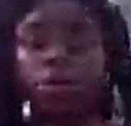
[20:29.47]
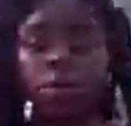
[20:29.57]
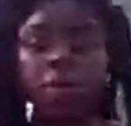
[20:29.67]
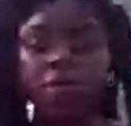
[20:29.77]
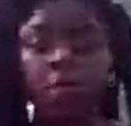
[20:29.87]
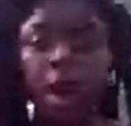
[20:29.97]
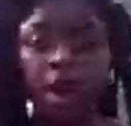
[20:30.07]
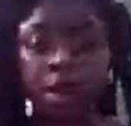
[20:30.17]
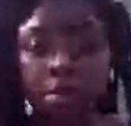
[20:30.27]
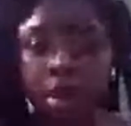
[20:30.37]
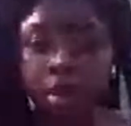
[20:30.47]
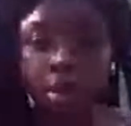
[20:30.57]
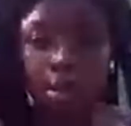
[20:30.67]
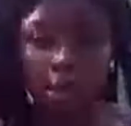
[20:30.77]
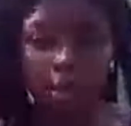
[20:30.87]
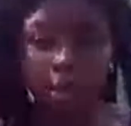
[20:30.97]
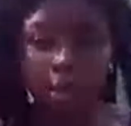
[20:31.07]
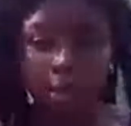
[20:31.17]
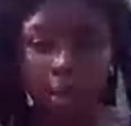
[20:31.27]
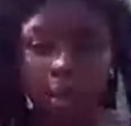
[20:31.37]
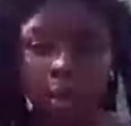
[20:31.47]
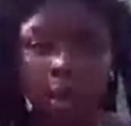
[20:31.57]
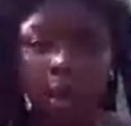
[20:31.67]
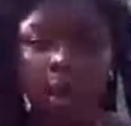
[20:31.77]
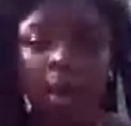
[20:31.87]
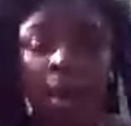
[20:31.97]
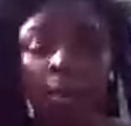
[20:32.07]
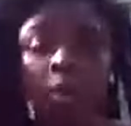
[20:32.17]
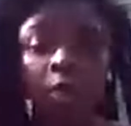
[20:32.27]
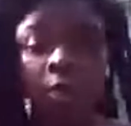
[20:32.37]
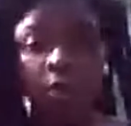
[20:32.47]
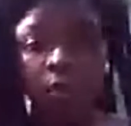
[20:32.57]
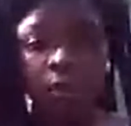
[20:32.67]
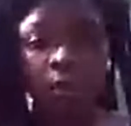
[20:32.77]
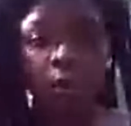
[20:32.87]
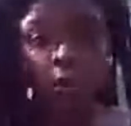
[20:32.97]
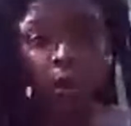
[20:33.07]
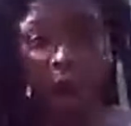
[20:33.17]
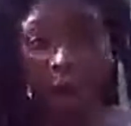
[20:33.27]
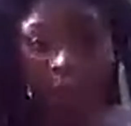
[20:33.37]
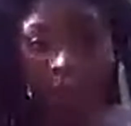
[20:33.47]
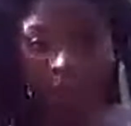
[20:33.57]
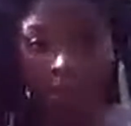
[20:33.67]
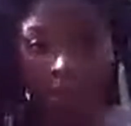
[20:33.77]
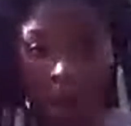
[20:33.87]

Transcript: to different possibilities, right, including the power that you have within